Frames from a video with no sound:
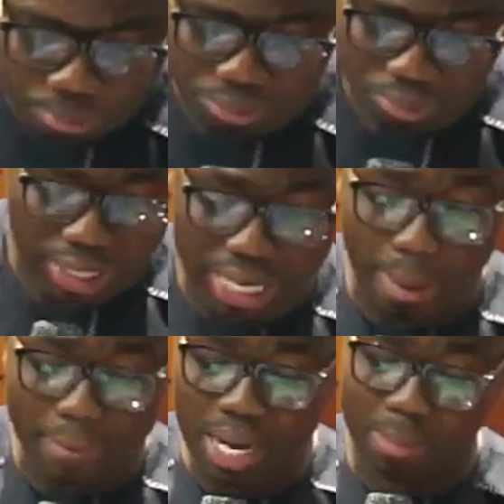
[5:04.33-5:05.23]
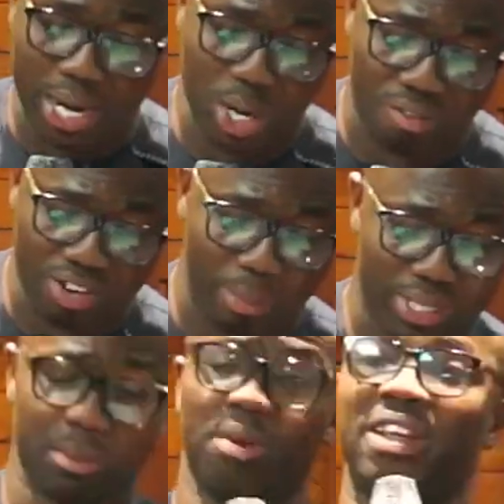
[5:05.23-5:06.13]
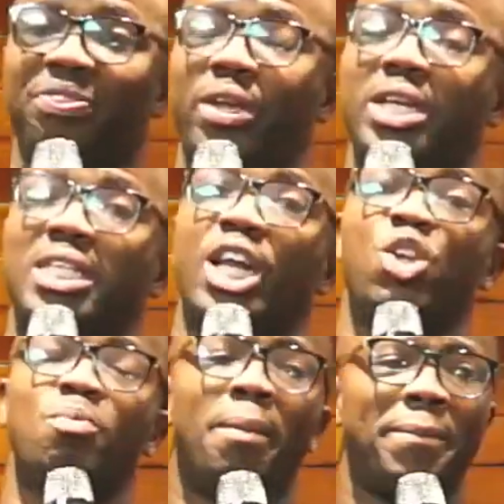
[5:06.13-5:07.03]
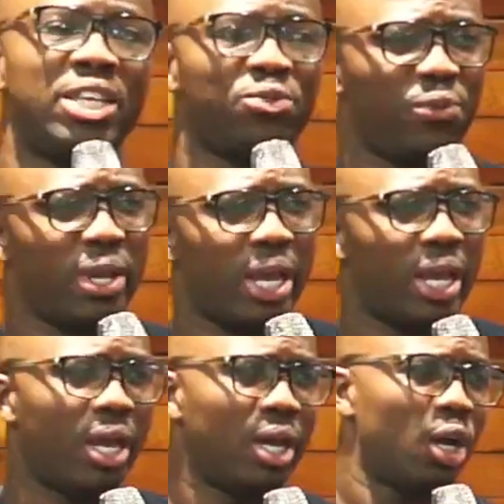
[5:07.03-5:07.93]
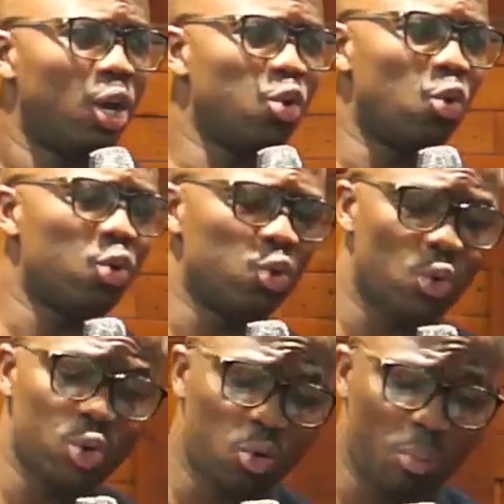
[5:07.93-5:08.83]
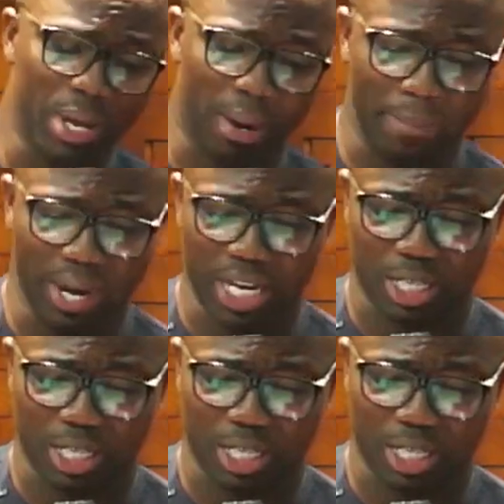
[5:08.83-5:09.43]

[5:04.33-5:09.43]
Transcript: there are many, many of them. Some of the things that human beings fear, you you you will be amazed.